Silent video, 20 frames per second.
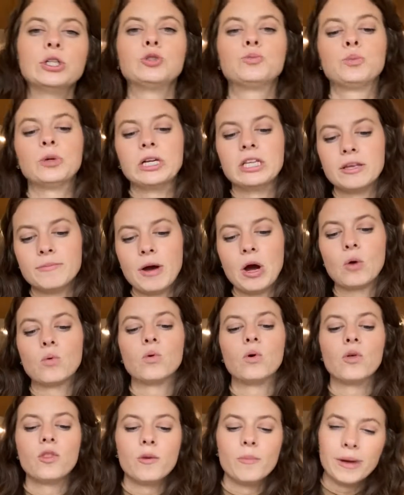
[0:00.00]
bring them out,
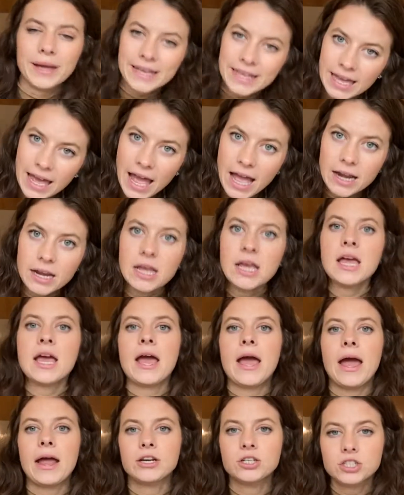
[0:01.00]
roll them again,
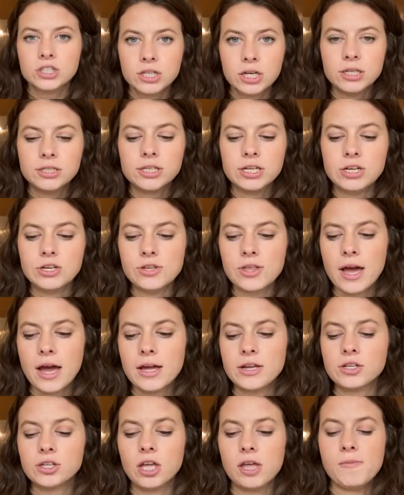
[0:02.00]
and just continue that
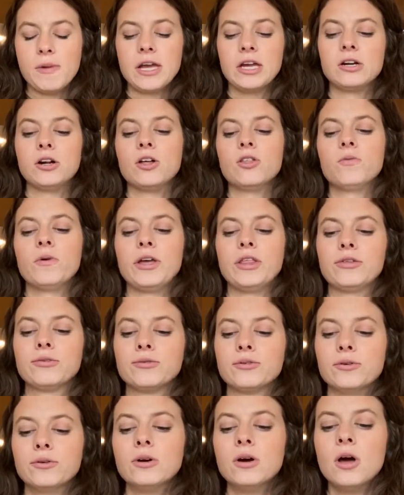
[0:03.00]
until I make it all the way
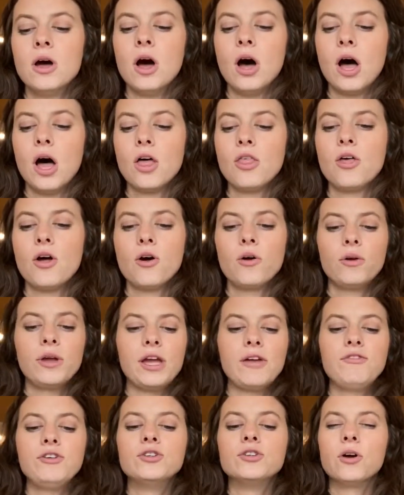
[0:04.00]
through. Although
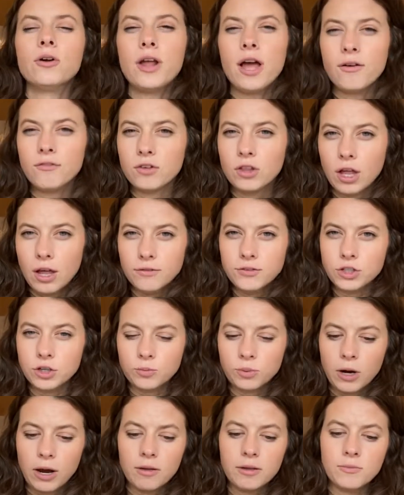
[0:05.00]
if you don't have gloves, you'll
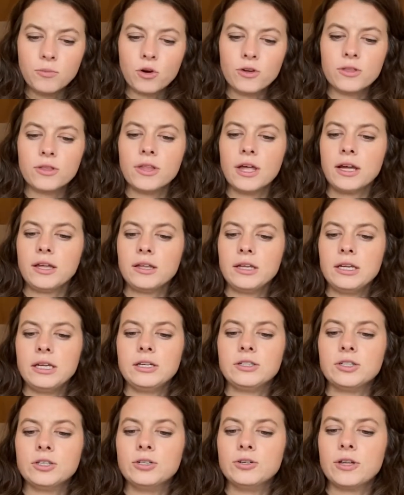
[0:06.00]
probably more than likely need
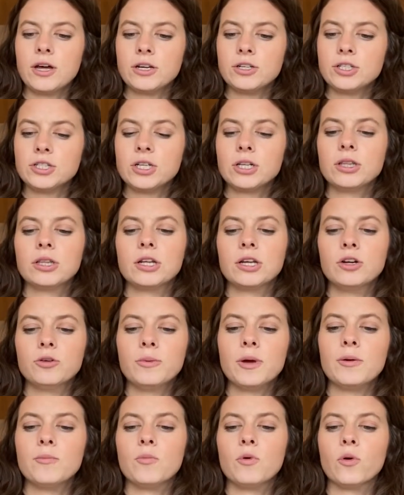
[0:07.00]
to do that just a little
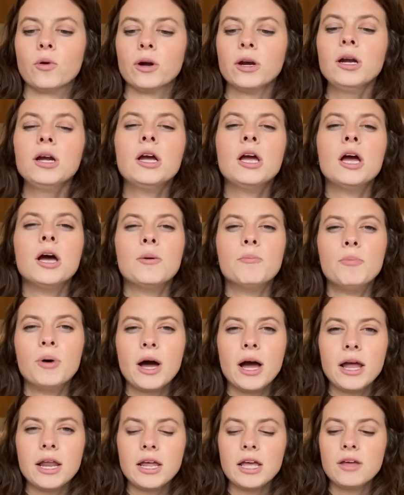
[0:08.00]
bit more.
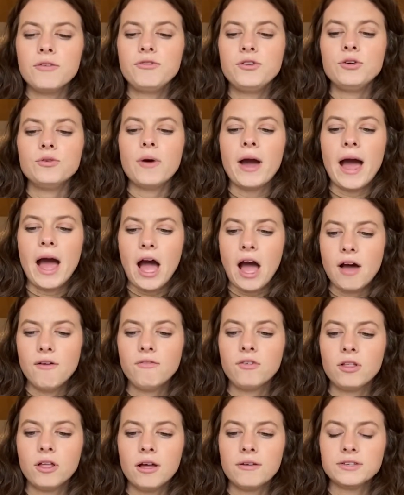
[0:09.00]
But if you have
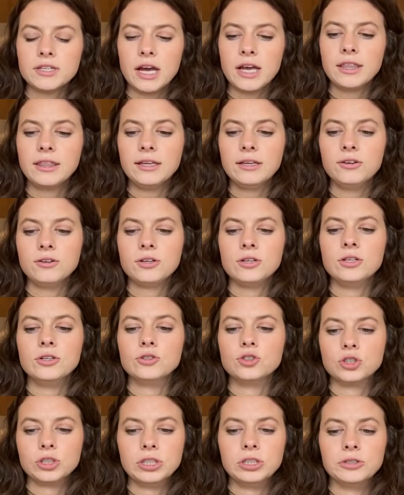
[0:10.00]
gloves, I think you can
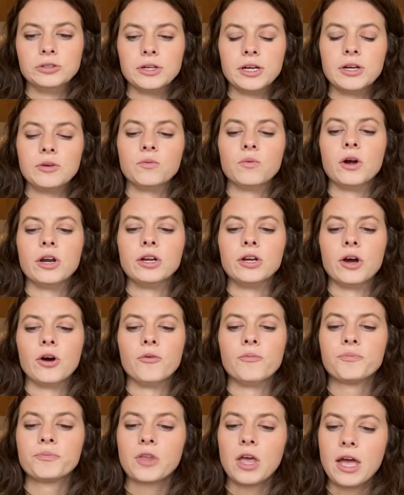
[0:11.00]
usually do it in one go.
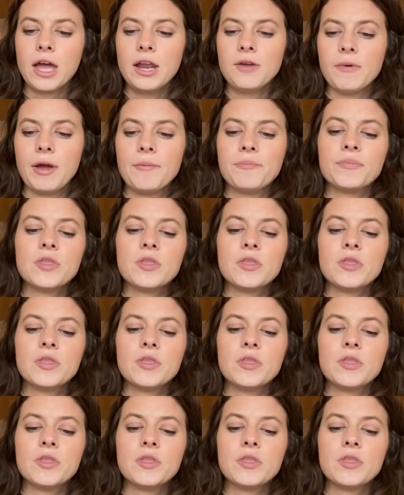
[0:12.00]
Anyway,